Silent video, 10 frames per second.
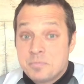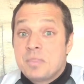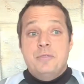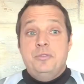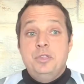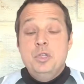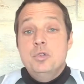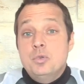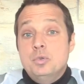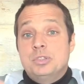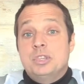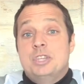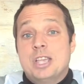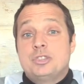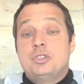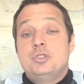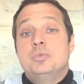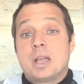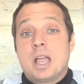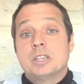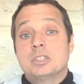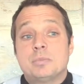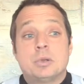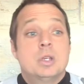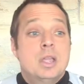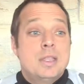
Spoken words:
If you suggest to a customer,